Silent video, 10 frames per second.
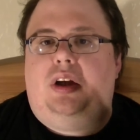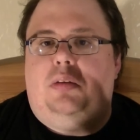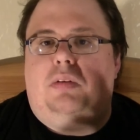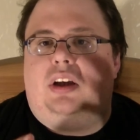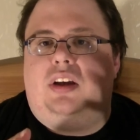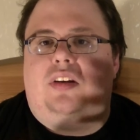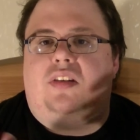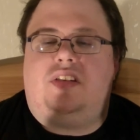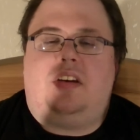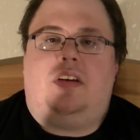
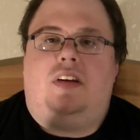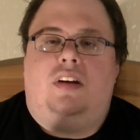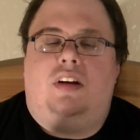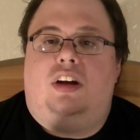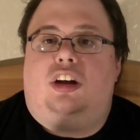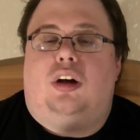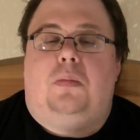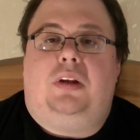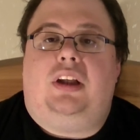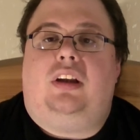is
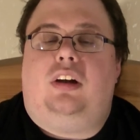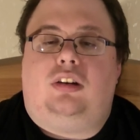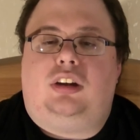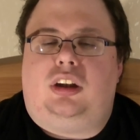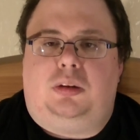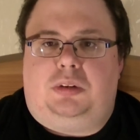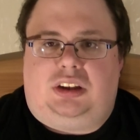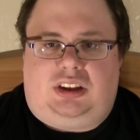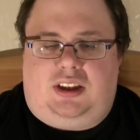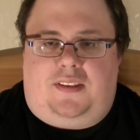completely
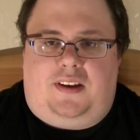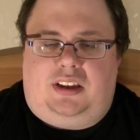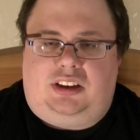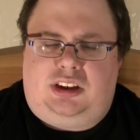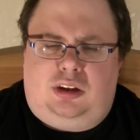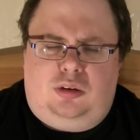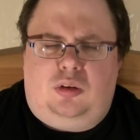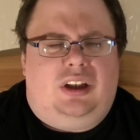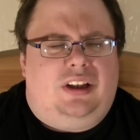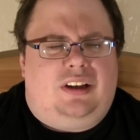autonomous then, so
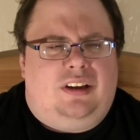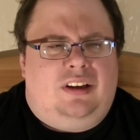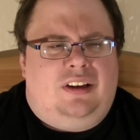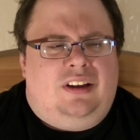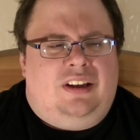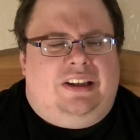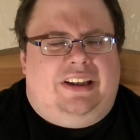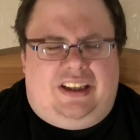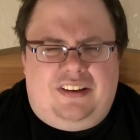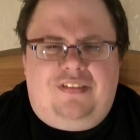
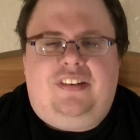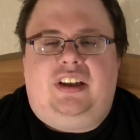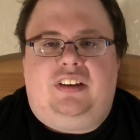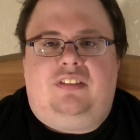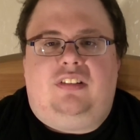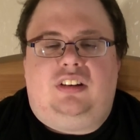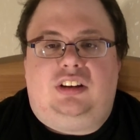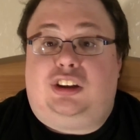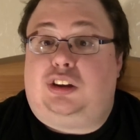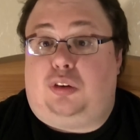if he
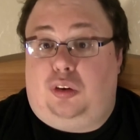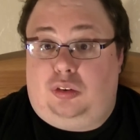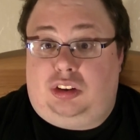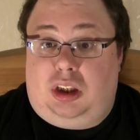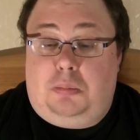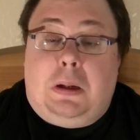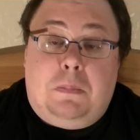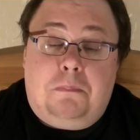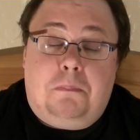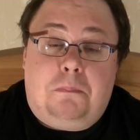screws up,
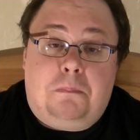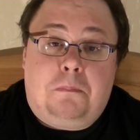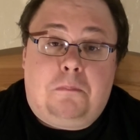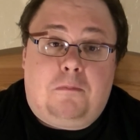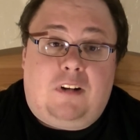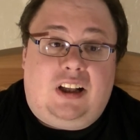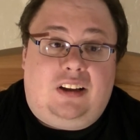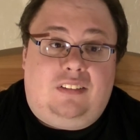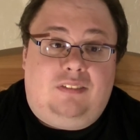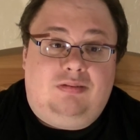
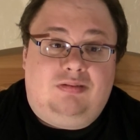well,